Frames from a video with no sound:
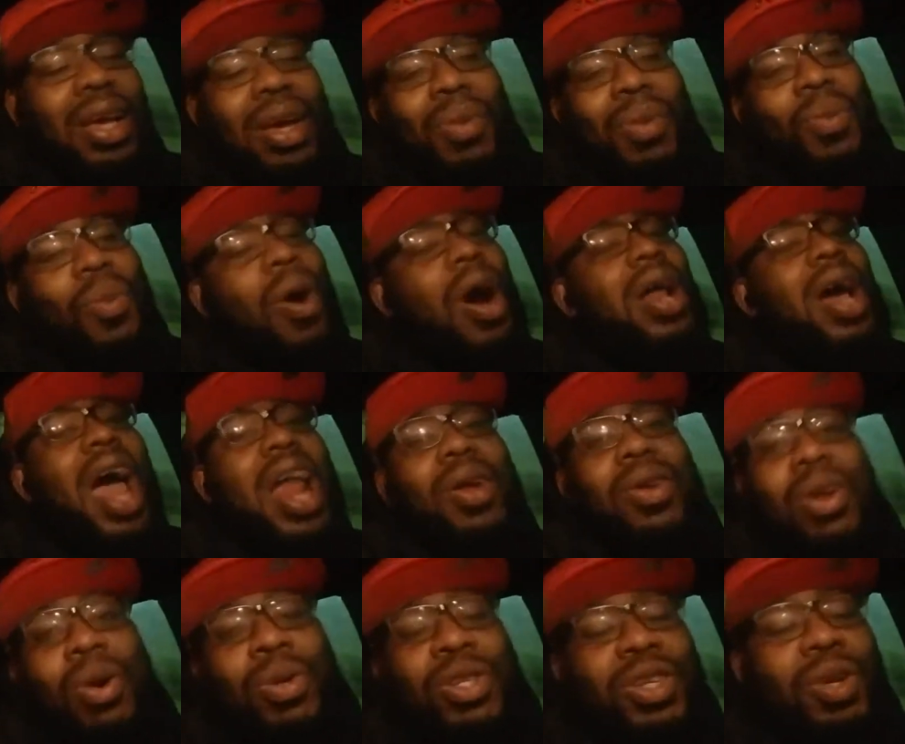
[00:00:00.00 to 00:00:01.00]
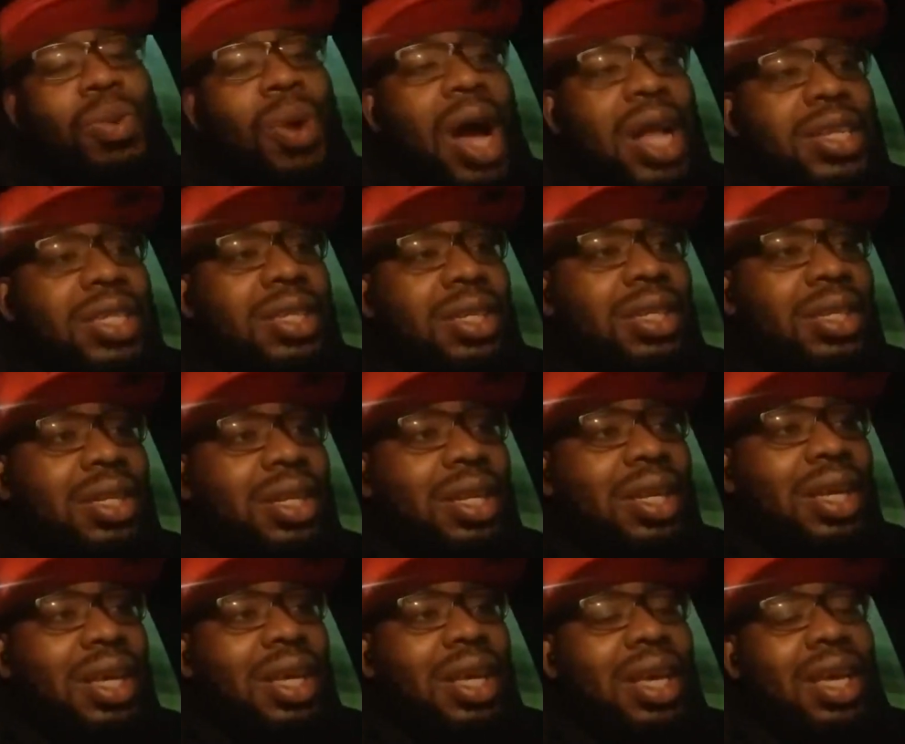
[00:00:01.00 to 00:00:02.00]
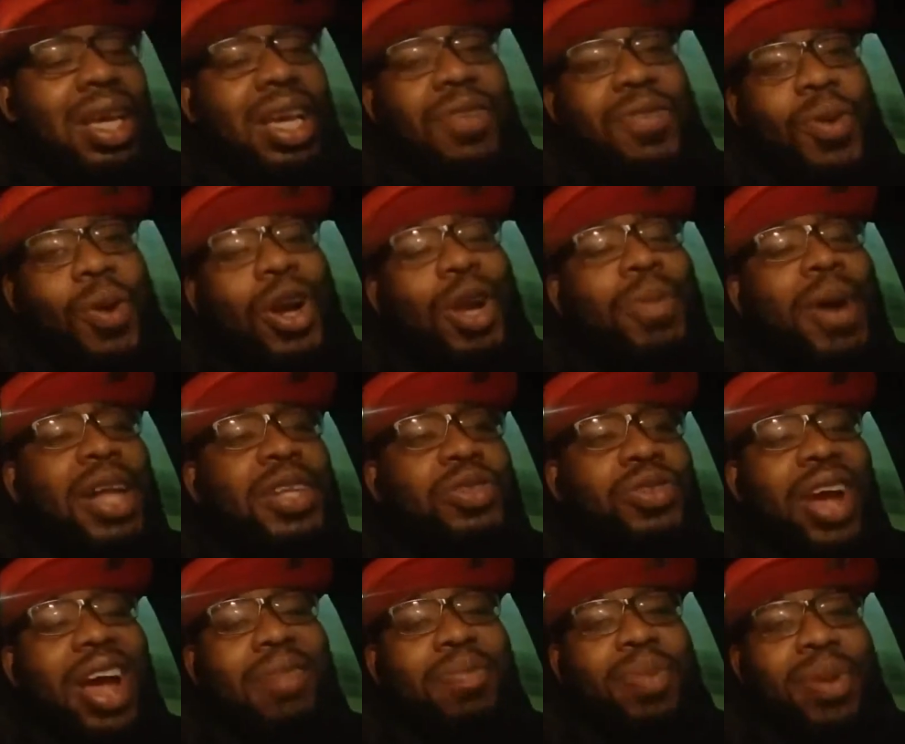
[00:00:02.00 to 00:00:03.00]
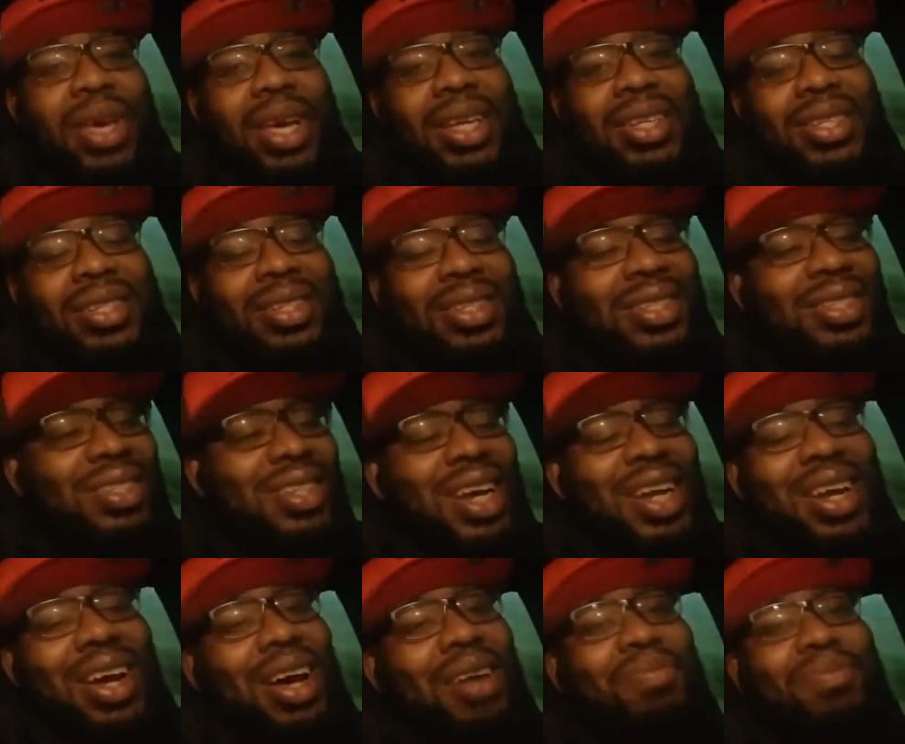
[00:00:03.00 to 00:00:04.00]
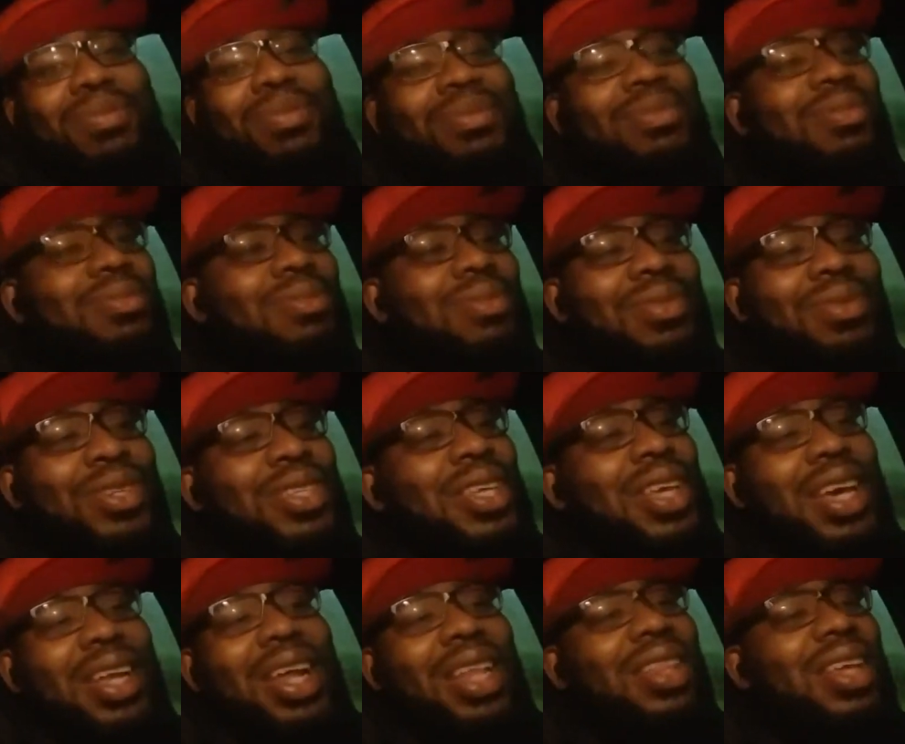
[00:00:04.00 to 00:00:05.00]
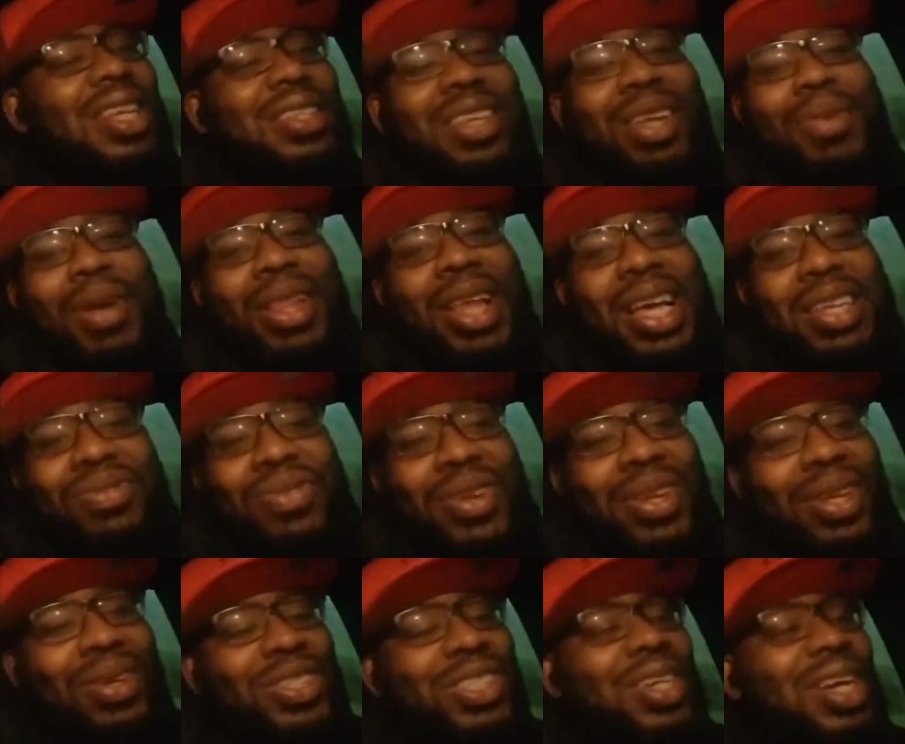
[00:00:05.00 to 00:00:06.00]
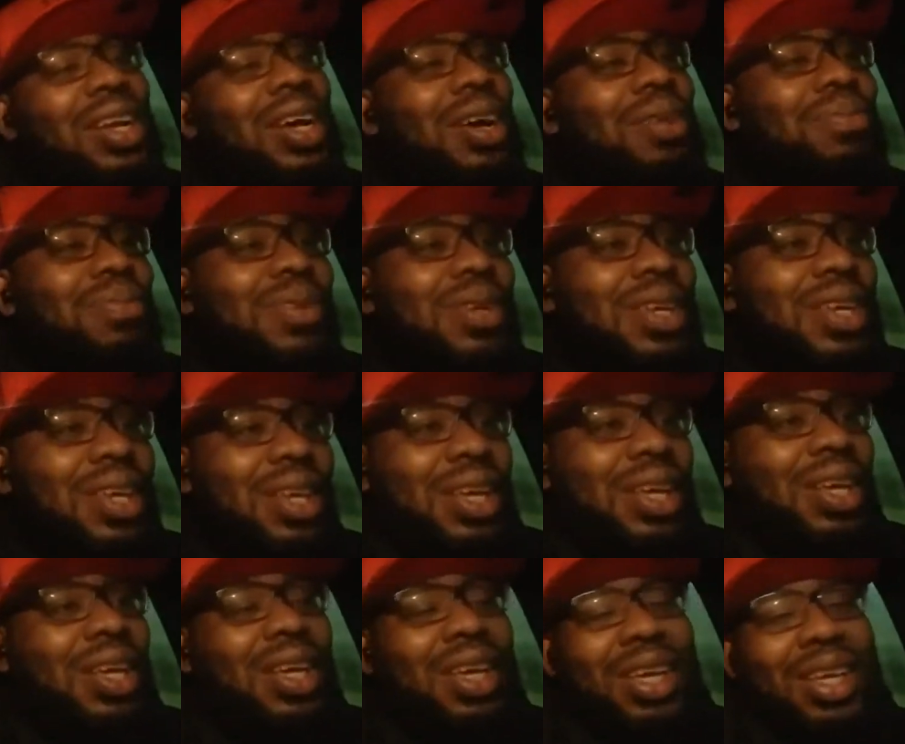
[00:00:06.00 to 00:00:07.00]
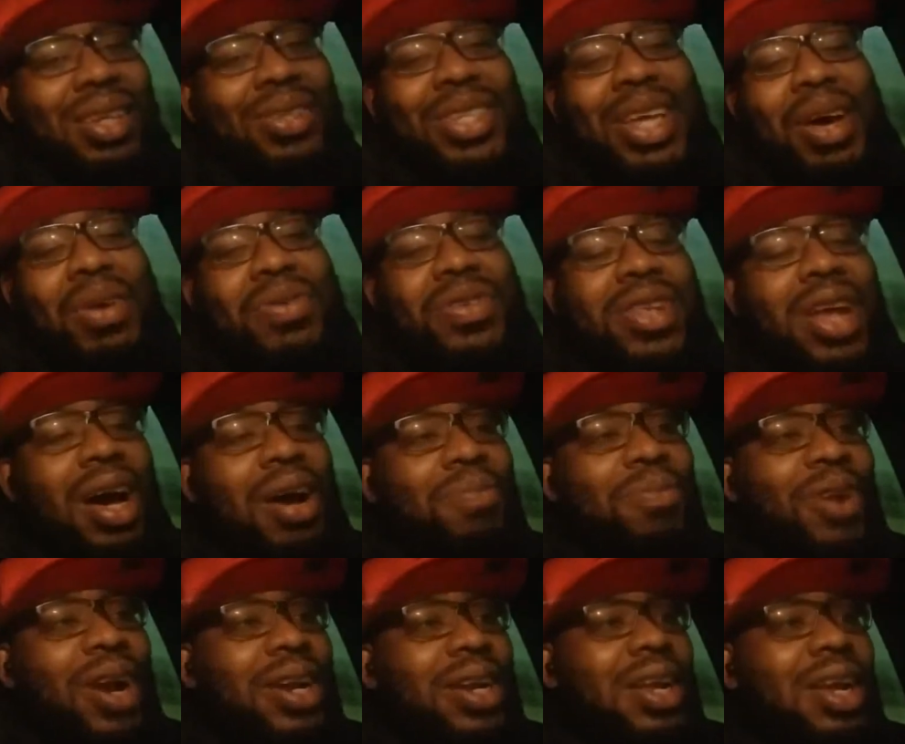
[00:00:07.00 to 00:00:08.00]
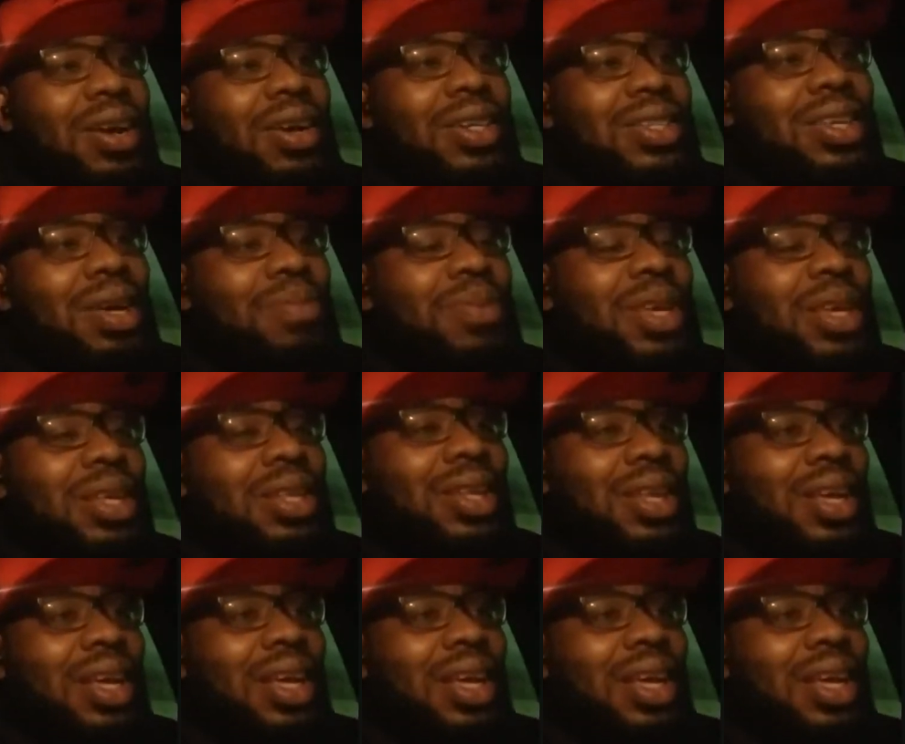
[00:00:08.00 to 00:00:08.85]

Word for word: one, I don't know what you're watching. If you're worried about draft picks, shut up. Once again, I think I said in my last video, shut up. You sound dumb right now because I mean,